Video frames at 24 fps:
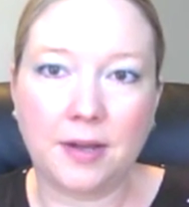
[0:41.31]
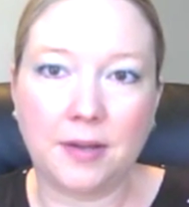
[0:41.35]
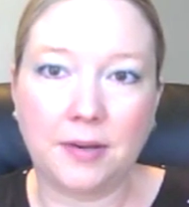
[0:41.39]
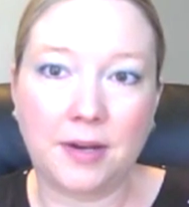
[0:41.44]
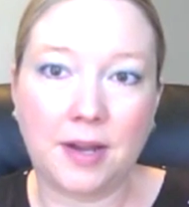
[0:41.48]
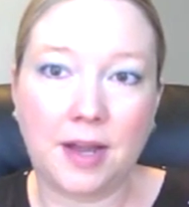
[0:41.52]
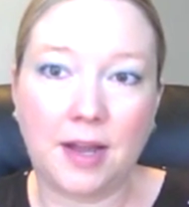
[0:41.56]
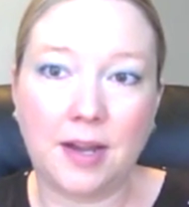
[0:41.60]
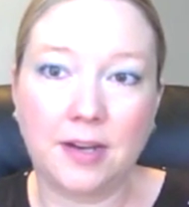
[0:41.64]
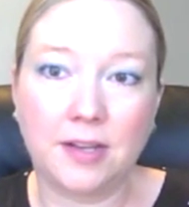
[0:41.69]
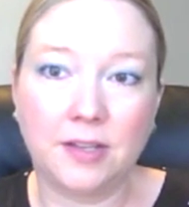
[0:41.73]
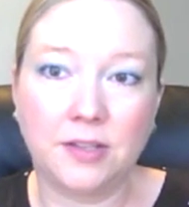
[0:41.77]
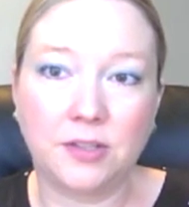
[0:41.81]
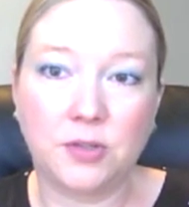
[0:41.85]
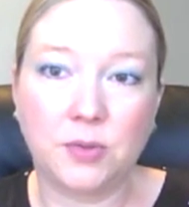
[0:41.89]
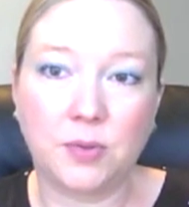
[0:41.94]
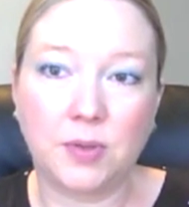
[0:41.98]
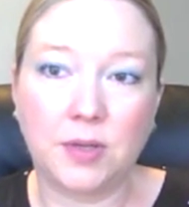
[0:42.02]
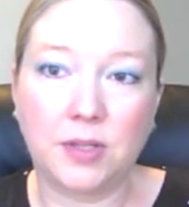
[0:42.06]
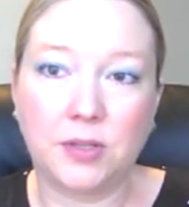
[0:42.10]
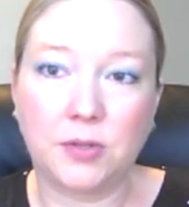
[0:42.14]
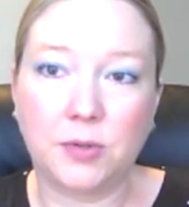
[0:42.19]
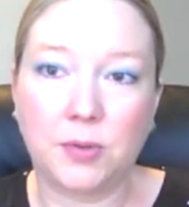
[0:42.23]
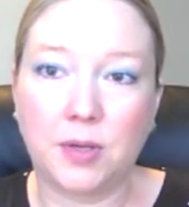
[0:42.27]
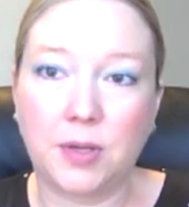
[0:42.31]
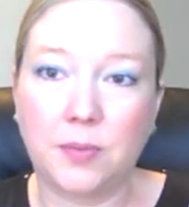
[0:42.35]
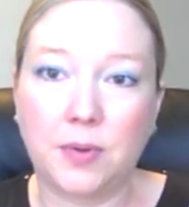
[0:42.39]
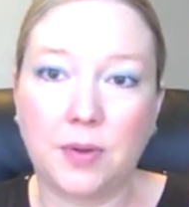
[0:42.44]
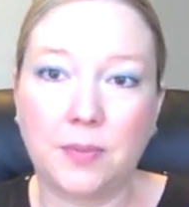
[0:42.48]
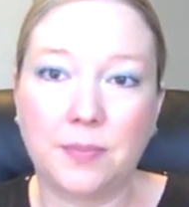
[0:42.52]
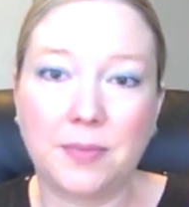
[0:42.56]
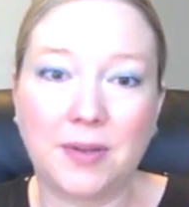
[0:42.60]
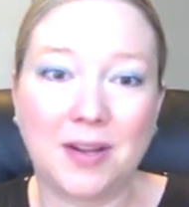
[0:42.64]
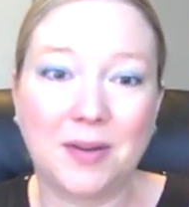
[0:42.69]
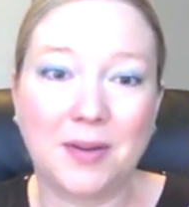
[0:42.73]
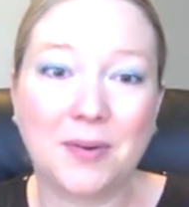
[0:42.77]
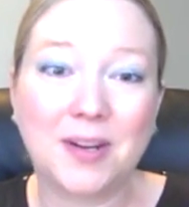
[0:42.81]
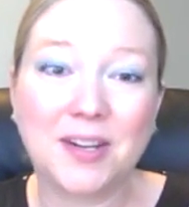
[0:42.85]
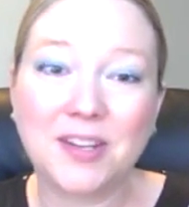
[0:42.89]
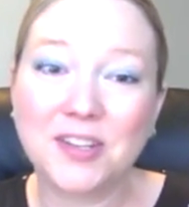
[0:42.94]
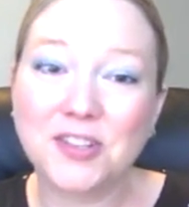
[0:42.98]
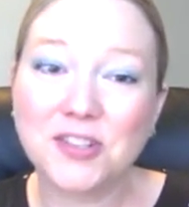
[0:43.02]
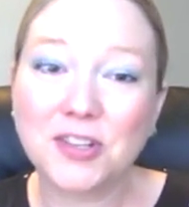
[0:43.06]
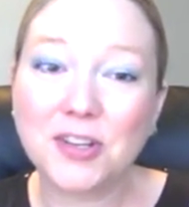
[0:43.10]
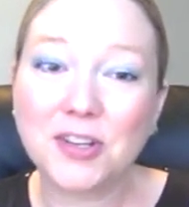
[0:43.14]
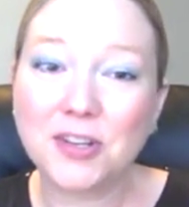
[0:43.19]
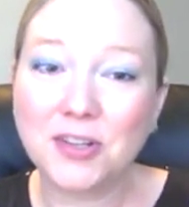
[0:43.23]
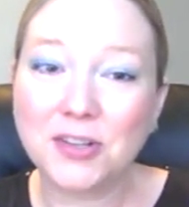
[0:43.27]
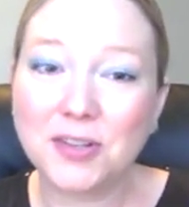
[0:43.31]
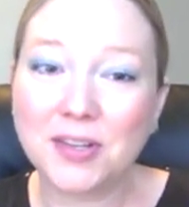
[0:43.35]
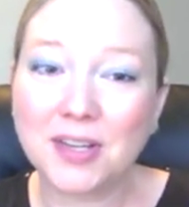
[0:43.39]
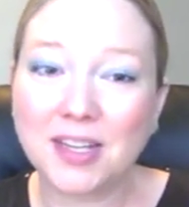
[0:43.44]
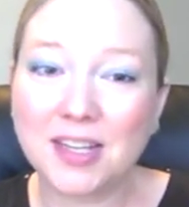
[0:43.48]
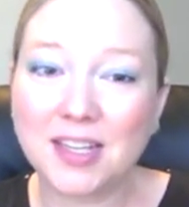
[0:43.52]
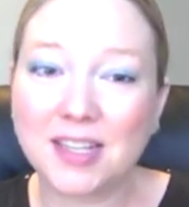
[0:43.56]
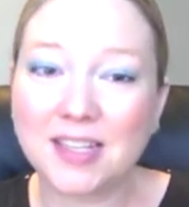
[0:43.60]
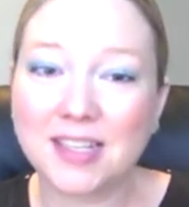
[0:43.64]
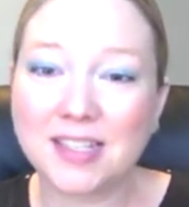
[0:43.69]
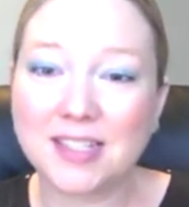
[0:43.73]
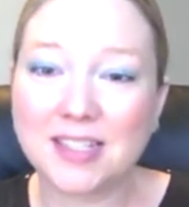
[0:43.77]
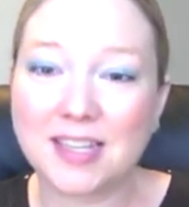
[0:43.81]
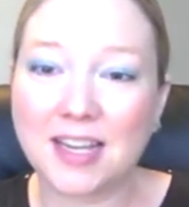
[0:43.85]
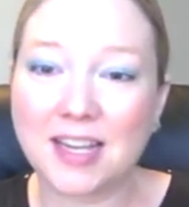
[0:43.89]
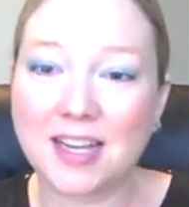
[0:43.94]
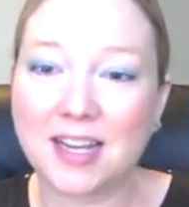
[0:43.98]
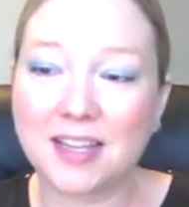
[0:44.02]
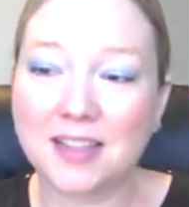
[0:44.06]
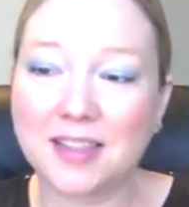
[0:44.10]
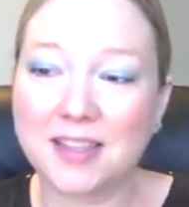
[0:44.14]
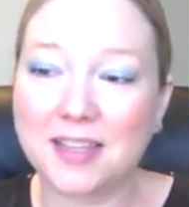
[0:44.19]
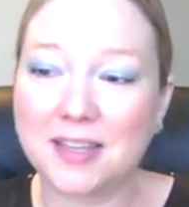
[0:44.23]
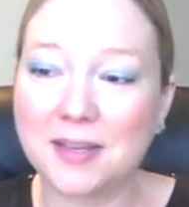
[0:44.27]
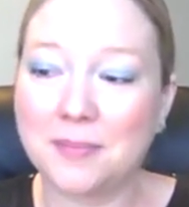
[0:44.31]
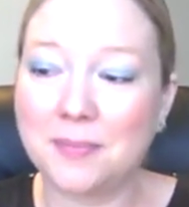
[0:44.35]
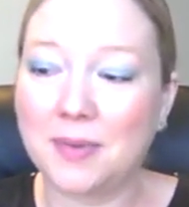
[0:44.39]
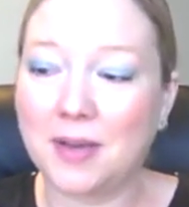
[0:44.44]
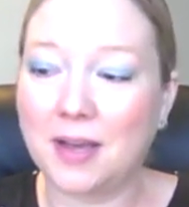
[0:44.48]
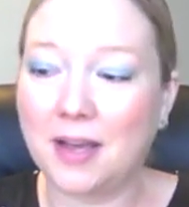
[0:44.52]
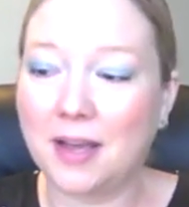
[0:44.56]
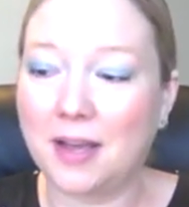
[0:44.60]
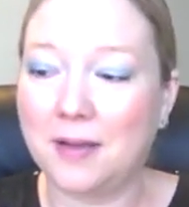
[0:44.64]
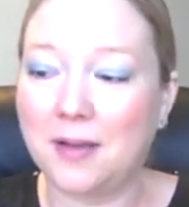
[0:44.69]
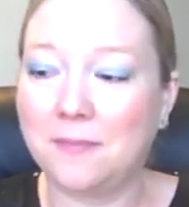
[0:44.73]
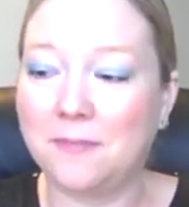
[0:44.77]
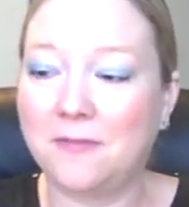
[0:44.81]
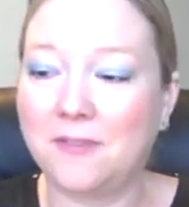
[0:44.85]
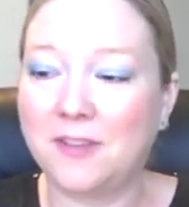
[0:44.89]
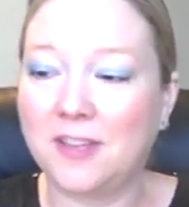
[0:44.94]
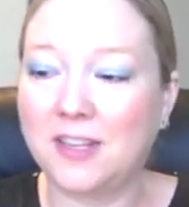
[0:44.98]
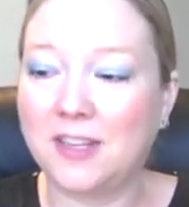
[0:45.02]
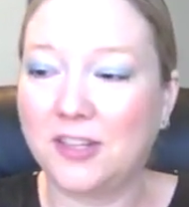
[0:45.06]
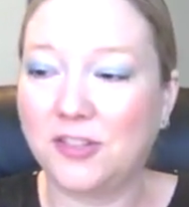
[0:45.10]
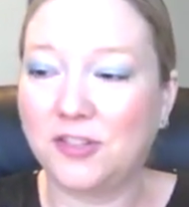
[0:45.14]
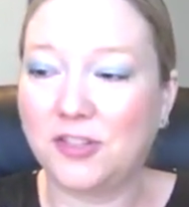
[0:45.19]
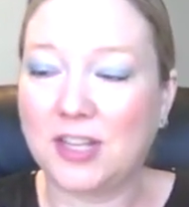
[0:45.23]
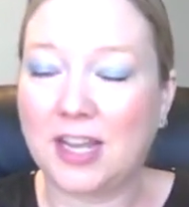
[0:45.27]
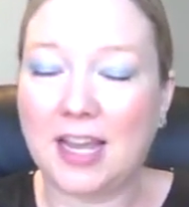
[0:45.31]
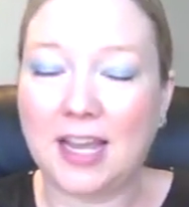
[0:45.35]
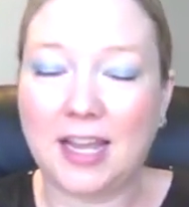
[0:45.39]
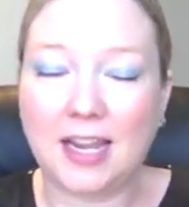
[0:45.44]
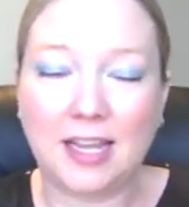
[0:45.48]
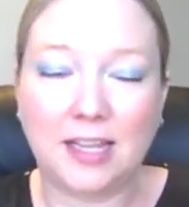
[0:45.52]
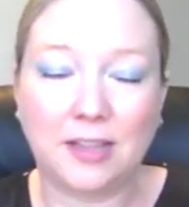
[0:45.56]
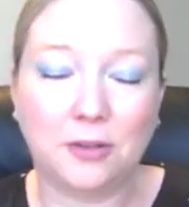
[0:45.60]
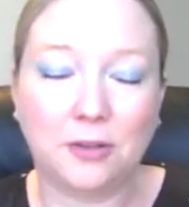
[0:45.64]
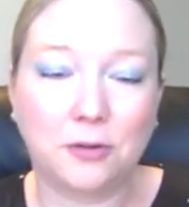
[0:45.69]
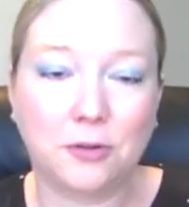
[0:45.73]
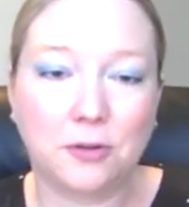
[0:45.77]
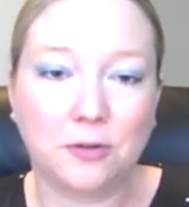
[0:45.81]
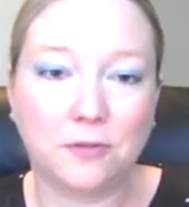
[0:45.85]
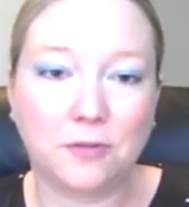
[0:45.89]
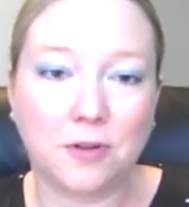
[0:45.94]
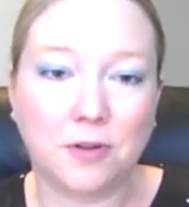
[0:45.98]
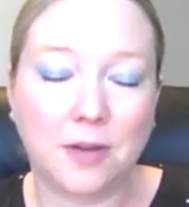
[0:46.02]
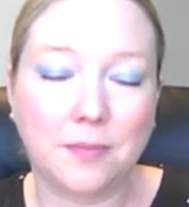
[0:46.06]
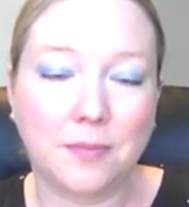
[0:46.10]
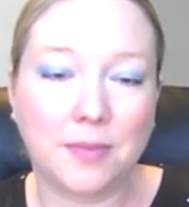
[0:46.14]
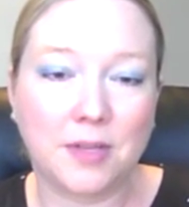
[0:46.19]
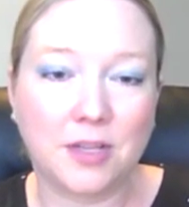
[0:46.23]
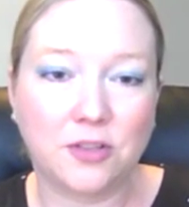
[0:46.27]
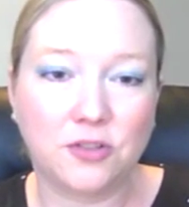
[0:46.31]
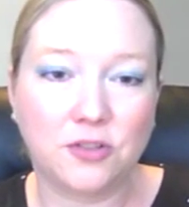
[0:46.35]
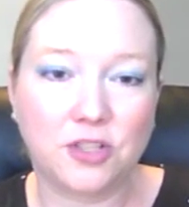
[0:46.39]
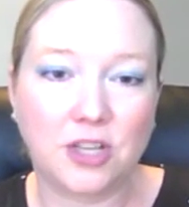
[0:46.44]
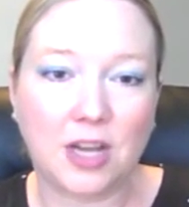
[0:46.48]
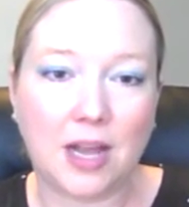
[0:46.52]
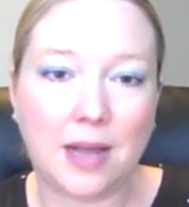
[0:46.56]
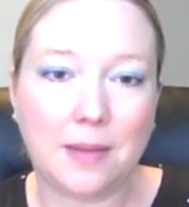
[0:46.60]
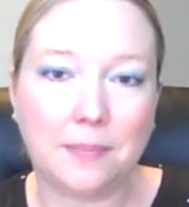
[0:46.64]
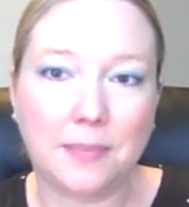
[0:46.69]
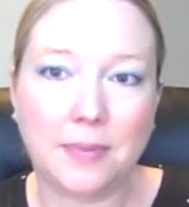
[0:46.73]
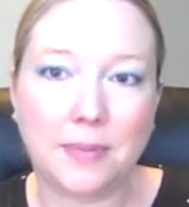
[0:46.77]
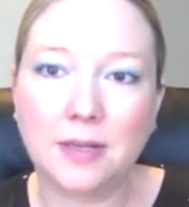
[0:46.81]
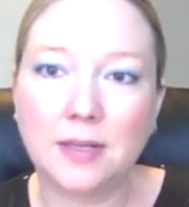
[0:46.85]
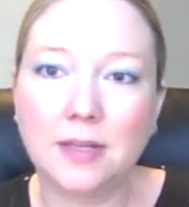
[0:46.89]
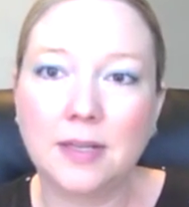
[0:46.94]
not in 2021, but I wanted to show you because I got them finished at a local framing shop